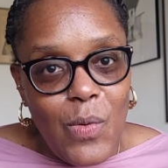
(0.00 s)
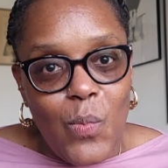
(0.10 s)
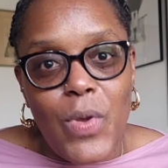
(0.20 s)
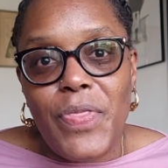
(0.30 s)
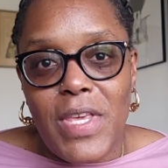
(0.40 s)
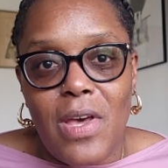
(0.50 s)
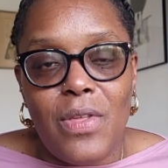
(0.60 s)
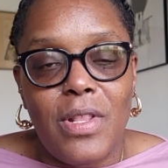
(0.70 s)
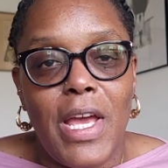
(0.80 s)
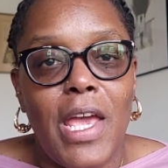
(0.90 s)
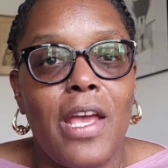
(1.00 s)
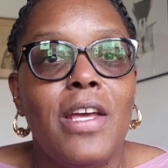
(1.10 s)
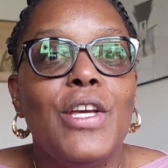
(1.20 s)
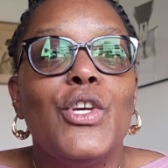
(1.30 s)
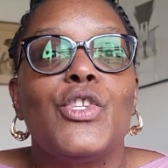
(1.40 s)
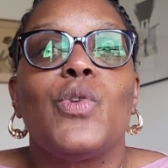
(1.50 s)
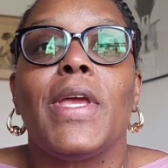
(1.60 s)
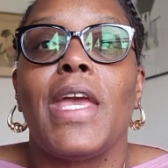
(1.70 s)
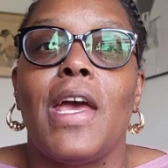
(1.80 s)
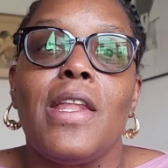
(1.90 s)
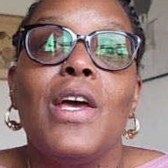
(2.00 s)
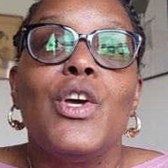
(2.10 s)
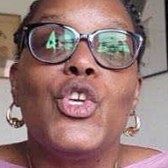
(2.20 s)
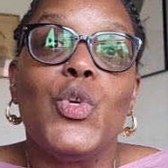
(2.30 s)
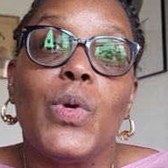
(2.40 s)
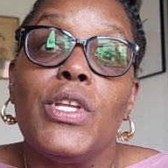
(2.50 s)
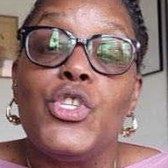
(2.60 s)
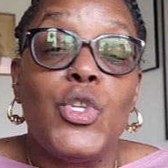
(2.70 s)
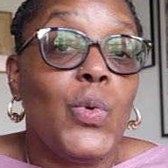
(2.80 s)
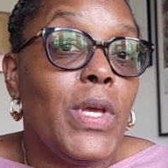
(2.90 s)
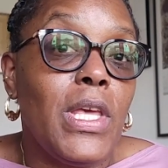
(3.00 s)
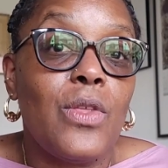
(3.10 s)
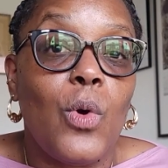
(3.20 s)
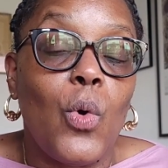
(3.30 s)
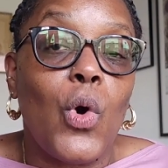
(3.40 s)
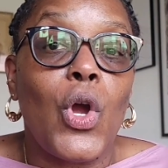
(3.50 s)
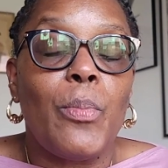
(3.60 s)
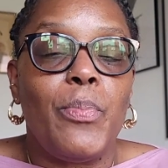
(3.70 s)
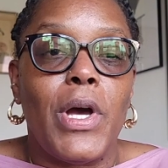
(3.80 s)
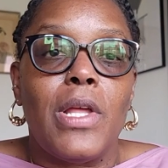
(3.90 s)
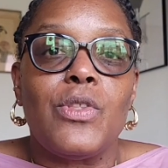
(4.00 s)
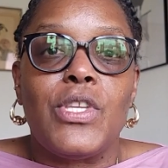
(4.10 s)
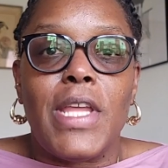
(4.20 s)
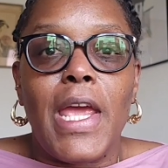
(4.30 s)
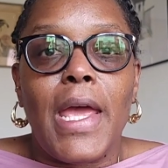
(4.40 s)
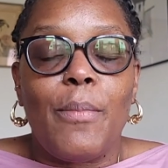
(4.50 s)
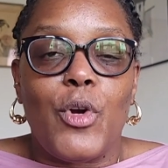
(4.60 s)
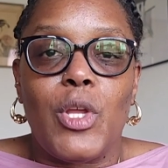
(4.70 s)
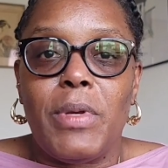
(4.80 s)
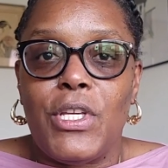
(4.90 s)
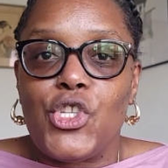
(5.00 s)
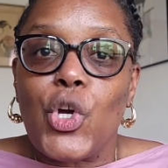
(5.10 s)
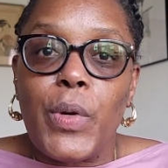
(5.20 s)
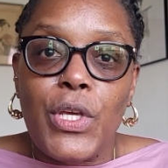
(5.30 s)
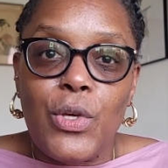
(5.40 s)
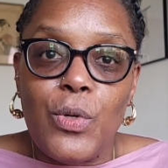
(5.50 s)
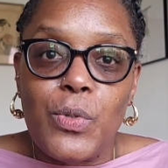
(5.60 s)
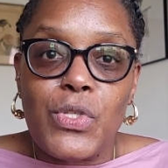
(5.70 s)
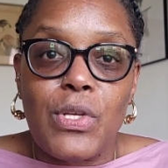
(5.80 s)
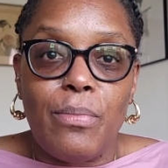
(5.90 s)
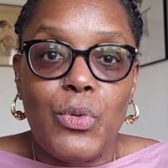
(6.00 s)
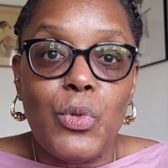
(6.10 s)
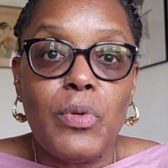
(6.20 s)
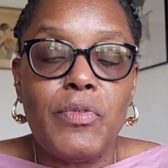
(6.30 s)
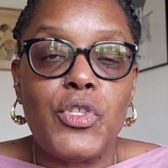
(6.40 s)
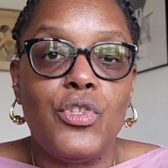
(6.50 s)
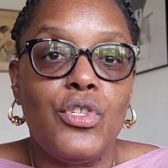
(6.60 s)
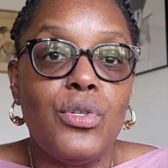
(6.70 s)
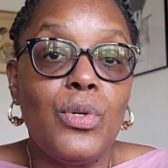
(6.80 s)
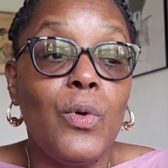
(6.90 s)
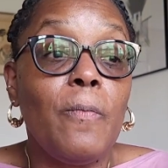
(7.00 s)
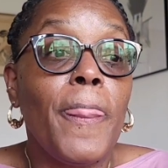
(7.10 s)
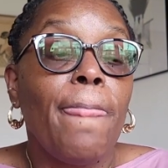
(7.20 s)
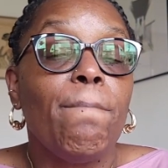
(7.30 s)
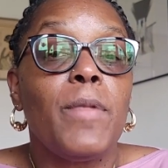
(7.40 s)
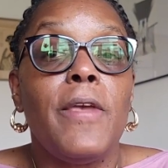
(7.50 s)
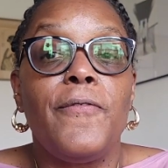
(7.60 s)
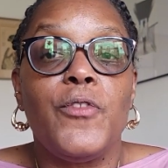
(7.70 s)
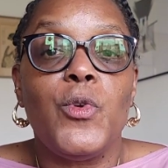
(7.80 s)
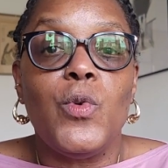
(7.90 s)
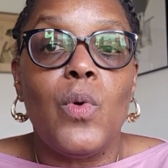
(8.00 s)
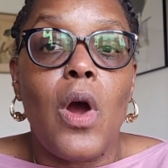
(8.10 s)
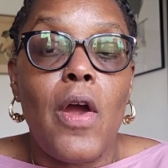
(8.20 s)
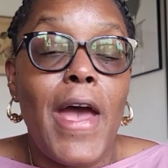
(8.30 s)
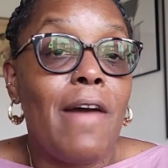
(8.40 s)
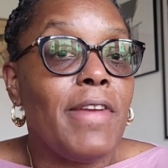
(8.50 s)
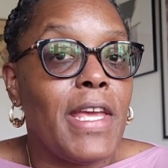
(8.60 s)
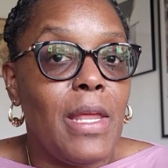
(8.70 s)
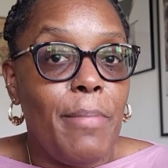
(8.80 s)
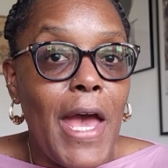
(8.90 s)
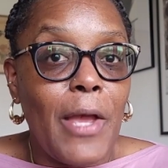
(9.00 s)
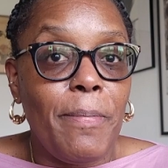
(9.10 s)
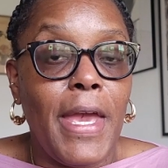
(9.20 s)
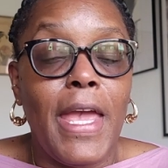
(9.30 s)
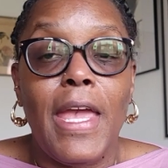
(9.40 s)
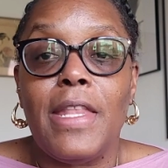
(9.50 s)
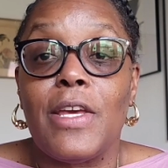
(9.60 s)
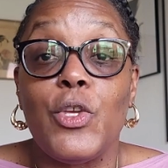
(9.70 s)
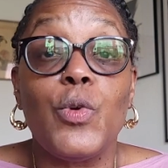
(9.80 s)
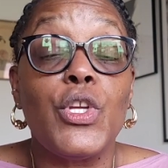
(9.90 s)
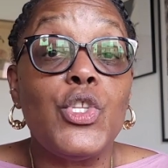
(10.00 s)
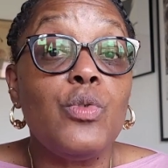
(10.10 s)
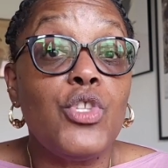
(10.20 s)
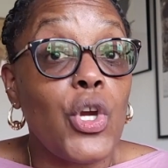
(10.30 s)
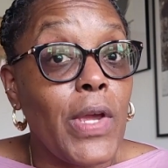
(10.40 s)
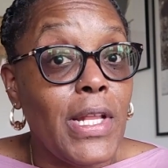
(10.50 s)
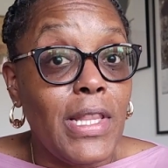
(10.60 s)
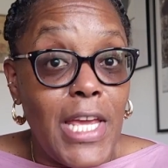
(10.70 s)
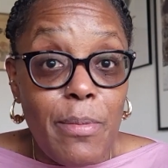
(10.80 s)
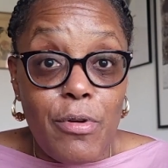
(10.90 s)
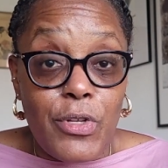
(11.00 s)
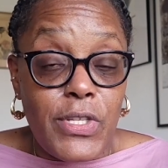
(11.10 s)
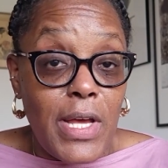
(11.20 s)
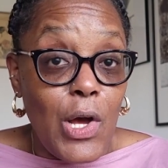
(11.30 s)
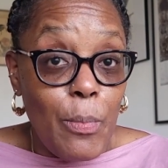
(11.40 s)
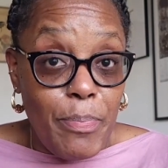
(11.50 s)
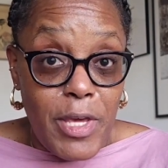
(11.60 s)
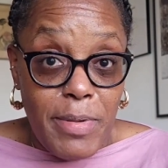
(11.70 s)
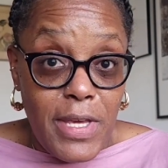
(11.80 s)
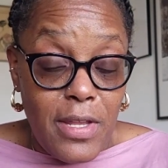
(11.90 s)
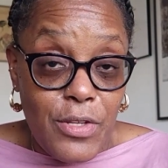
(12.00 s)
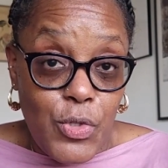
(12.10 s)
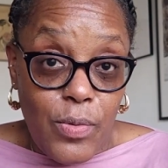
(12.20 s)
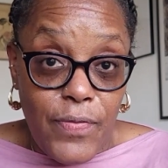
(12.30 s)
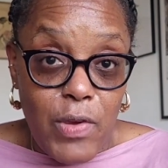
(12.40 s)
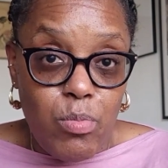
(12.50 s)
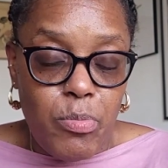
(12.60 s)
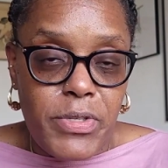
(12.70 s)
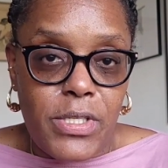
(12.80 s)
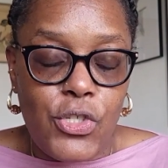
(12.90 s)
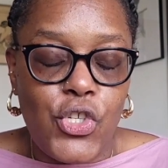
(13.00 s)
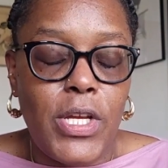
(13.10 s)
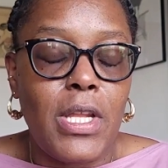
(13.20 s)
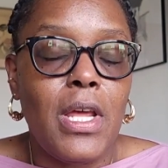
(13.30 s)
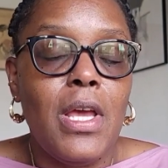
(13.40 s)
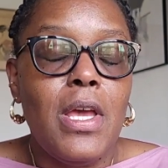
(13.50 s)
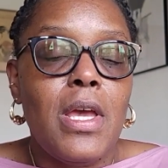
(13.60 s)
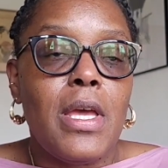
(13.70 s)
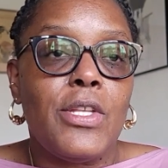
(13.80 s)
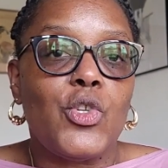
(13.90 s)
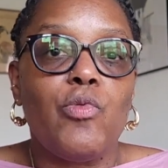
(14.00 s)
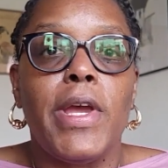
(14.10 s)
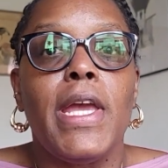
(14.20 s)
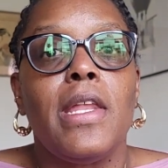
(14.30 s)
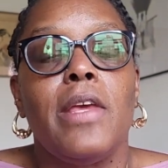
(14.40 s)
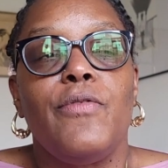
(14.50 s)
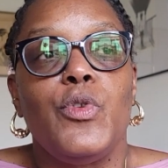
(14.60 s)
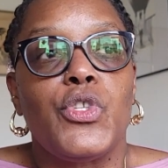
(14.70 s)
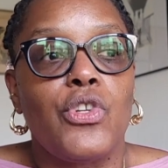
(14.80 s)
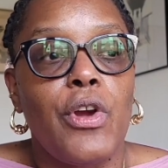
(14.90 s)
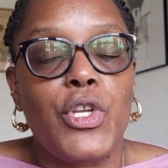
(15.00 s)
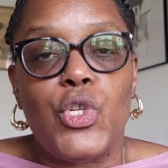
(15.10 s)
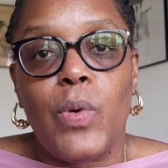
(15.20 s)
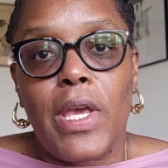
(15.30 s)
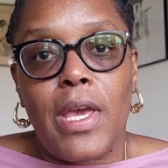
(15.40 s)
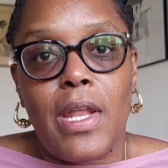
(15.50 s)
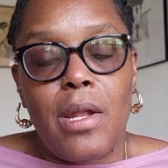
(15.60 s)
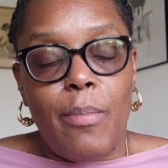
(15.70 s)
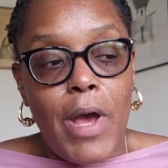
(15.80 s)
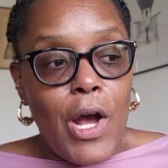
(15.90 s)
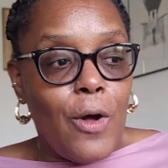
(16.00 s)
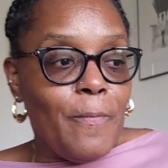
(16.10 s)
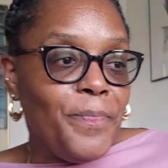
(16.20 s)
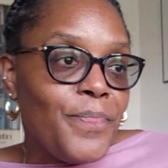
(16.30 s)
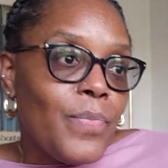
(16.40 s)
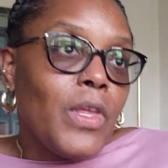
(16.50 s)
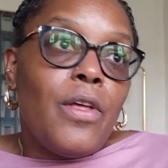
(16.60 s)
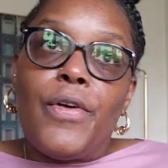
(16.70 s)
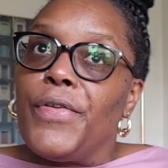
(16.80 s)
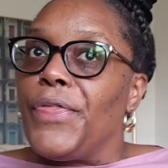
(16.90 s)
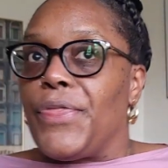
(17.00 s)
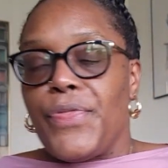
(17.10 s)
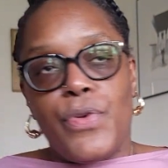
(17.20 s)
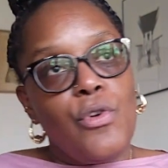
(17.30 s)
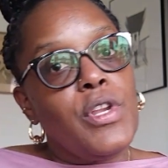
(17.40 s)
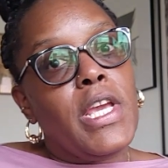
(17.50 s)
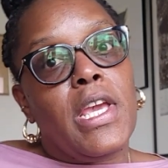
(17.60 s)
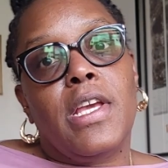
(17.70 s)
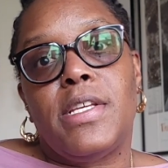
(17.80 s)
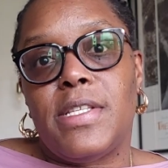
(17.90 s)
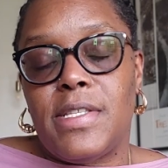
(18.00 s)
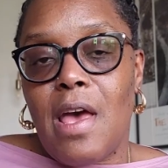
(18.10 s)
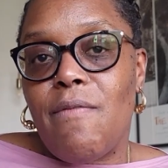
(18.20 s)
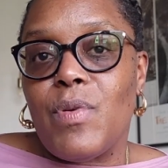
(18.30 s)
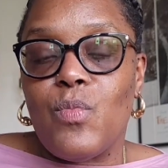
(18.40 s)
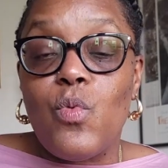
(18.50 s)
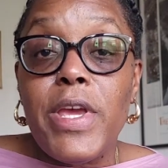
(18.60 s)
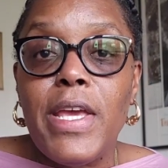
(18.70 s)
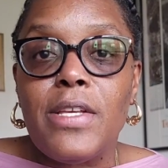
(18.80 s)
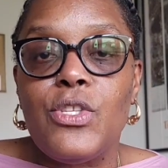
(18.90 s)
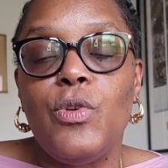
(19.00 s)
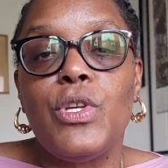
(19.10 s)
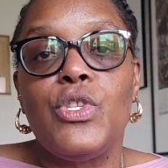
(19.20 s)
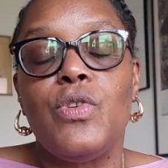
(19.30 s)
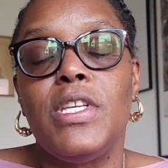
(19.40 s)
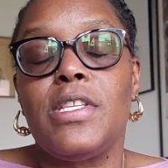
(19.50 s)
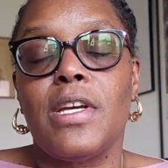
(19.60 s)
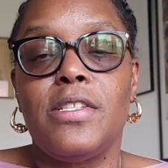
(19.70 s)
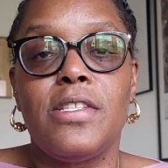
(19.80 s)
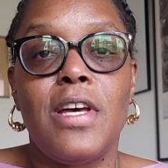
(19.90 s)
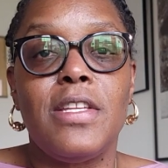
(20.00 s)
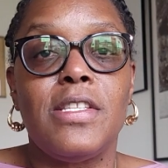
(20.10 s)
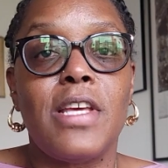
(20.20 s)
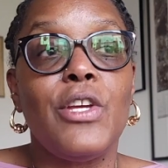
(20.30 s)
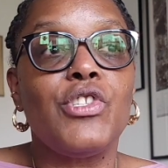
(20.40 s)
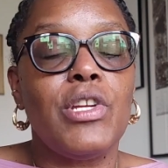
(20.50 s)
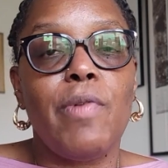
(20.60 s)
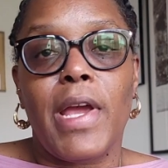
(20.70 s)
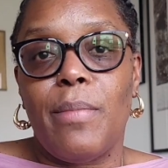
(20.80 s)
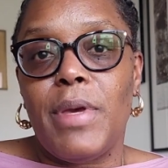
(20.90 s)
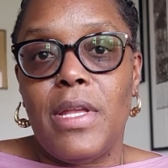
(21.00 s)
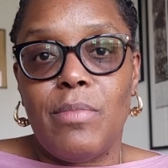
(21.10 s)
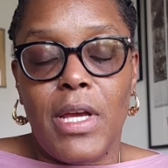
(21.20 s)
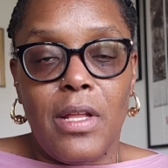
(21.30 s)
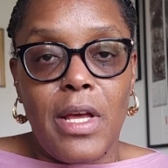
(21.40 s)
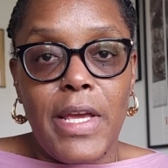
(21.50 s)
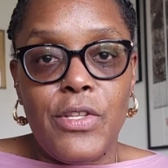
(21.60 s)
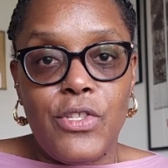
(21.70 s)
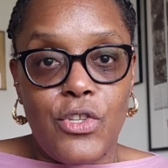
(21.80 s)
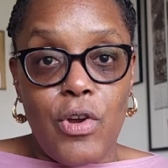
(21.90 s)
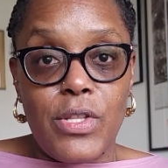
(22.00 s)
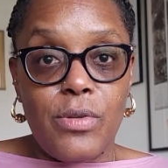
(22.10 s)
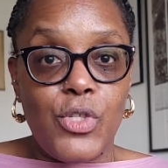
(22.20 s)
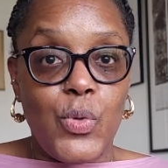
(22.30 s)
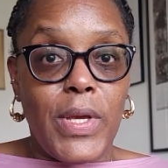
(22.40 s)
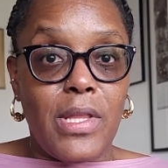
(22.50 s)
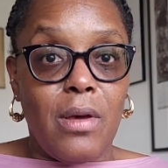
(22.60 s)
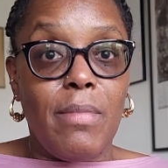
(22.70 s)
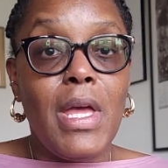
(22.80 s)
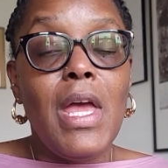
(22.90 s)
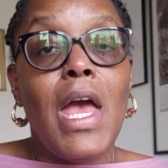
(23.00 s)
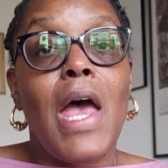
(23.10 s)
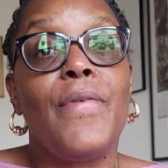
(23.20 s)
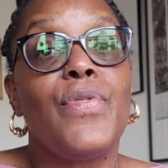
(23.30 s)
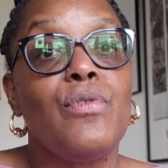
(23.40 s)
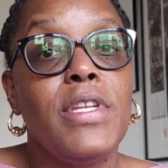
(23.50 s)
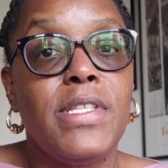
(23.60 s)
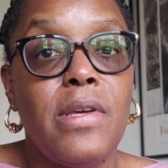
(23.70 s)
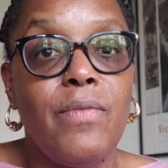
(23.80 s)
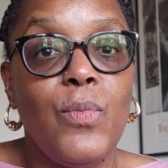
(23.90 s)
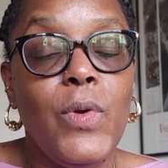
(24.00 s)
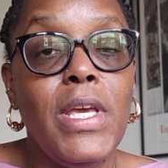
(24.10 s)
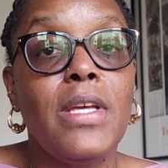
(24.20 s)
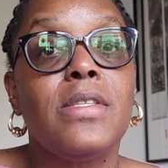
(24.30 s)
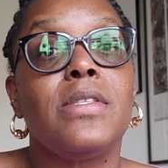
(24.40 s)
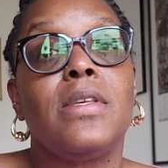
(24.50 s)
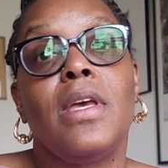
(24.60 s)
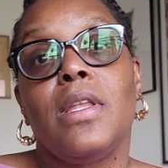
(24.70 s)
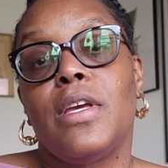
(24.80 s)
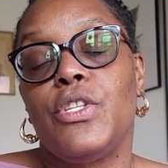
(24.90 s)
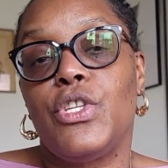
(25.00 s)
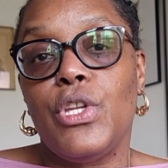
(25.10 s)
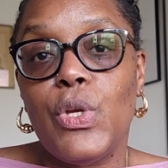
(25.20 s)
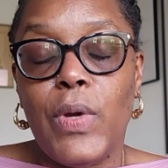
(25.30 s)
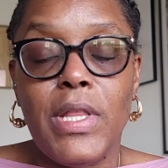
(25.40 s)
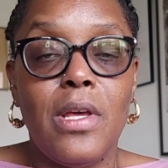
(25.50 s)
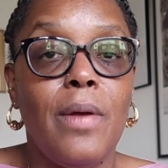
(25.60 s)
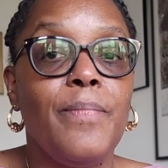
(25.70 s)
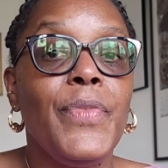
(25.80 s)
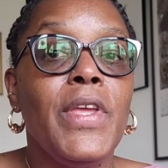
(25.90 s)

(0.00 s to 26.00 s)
with the other leg. So again, you can do either or, but today I'm going to be showing you some moves to do if you are having any back pain that you can do during labor to help baby get into a favorable position. It's great if you start doing it at about 37 weeks. You can do these exercises. I usually recommend my clients start doing them at 37 weeks and continuing them.